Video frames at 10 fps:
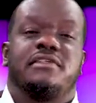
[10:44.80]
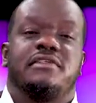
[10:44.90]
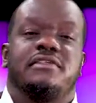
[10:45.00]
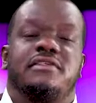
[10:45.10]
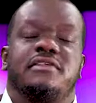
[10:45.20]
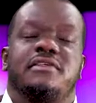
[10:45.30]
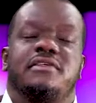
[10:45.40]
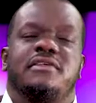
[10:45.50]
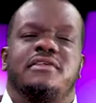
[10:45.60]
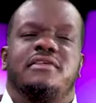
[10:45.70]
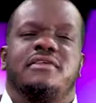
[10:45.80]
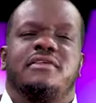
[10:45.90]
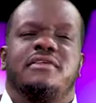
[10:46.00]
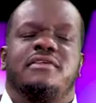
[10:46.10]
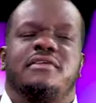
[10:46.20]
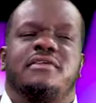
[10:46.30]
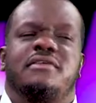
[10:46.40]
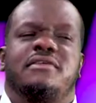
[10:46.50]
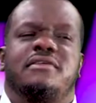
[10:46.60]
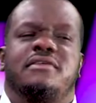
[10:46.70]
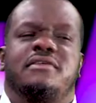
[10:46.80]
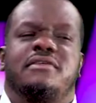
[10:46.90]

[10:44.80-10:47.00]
No one is speaking in this clip.